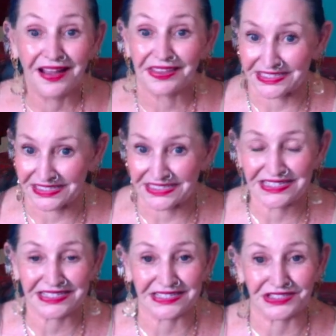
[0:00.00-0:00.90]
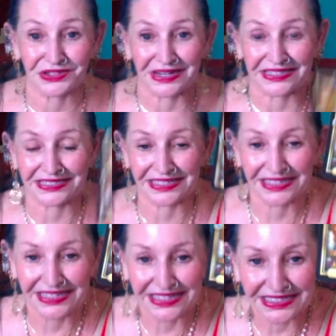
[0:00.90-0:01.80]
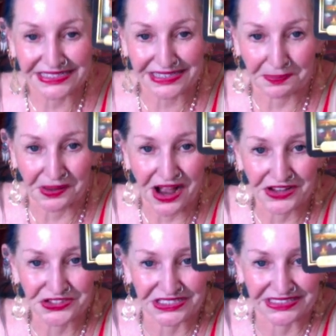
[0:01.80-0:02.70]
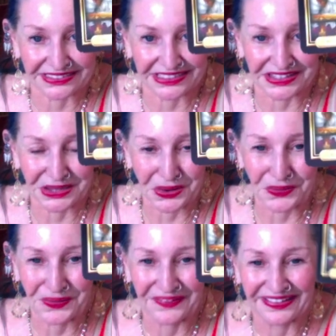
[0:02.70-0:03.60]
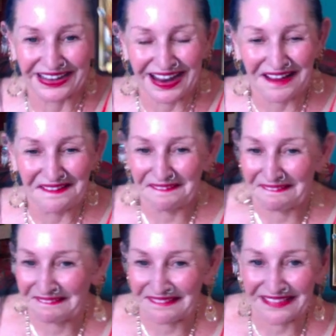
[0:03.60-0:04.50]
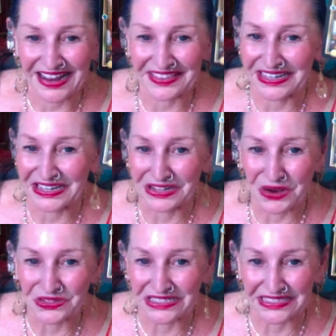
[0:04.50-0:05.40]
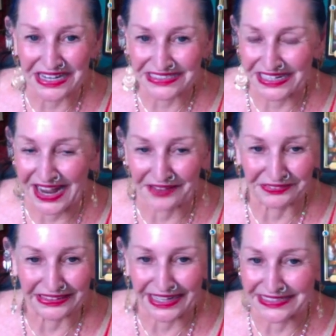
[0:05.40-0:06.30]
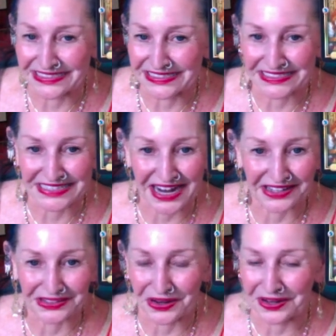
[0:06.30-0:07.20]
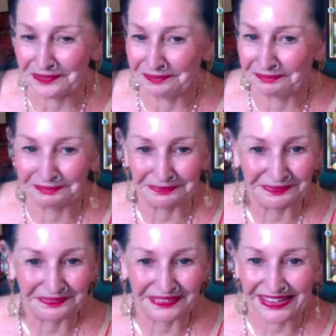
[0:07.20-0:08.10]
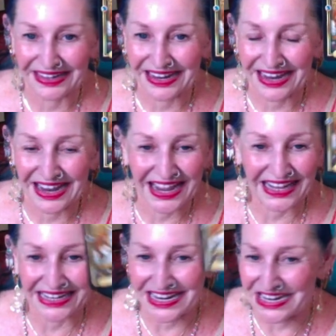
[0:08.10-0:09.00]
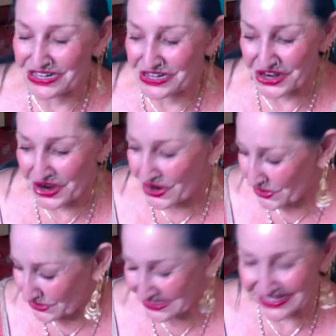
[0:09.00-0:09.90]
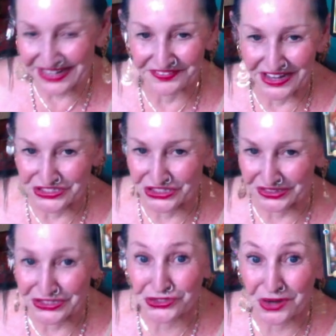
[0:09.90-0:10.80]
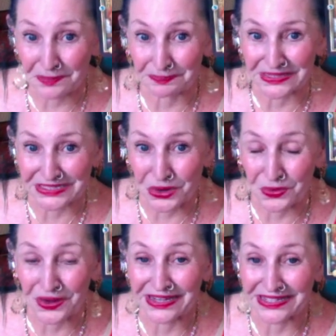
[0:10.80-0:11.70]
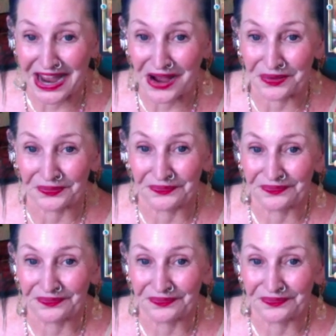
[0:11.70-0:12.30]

This is interesting. Subconsciously though, I think he knows he doesn't have a leg to stand on. And he knows eventually Trump is going down.